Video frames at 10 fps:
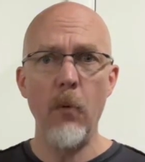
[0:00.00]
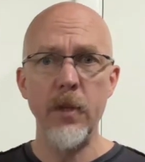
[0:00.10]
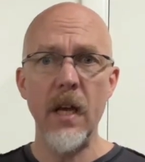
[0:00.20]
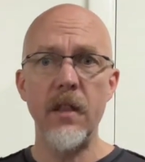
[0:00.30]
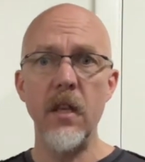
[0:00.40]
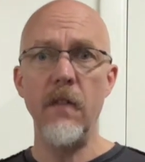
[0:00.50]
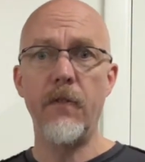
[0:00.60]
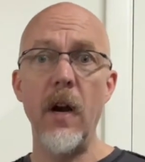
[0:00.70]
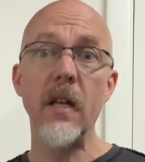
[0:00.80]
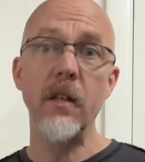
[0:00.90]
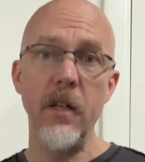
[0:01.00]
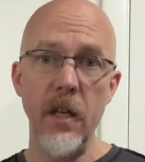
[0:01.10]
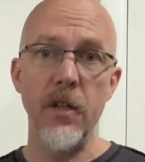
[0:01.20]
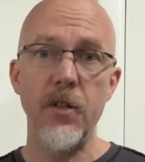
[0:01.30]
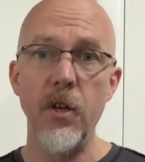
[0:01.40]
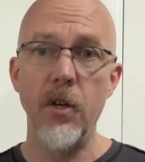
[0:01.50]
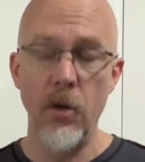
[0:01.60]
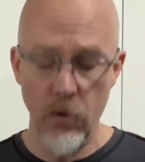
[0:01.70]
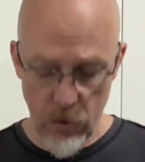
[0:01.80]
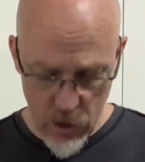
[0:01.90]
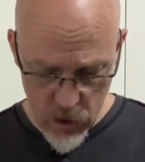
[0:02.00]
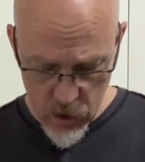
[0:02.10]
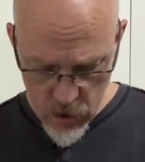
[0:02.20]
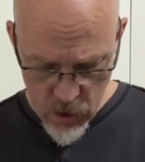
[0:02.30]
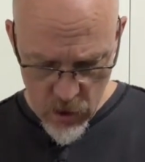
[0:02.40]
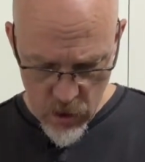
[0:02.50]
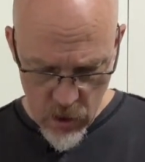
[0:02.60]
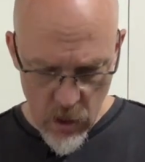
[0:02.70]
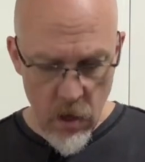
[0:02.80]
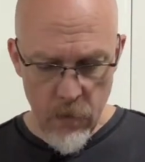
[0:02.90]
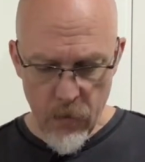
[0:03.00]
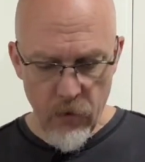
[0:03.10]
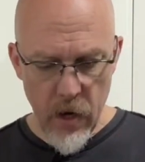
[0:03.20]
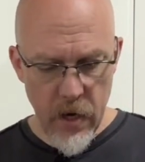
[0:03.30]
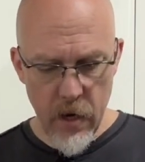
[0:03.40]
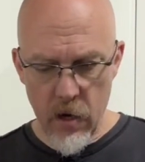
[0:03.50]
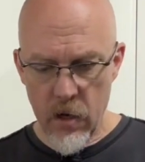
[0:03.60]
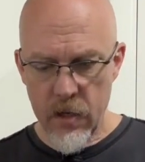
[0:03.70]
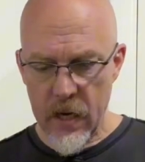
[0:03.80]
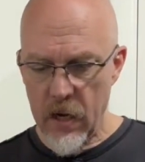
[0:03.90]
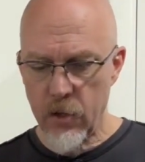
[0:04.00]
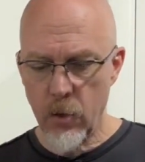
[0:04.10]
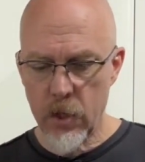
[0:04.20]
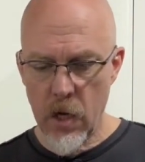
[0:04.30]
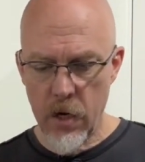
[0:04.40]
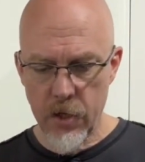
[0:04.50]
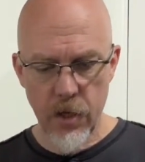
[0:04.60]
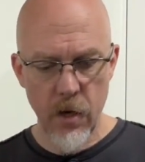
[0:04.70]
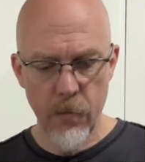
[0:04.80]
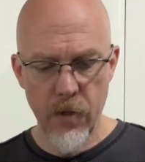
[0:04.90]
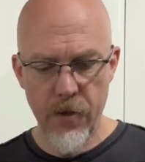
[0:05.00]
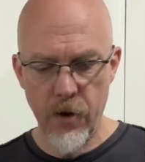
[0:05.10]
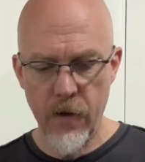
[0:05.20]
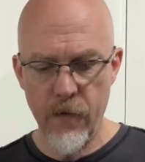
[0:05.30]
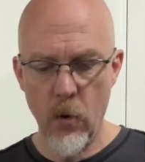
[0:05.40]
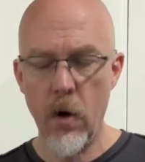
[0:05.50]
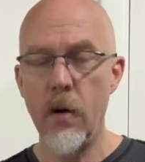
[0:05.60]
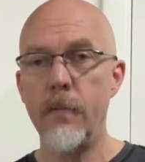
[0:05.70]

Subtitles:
was at the Franklin Institute. But right here, Tales to Astonish, number 34.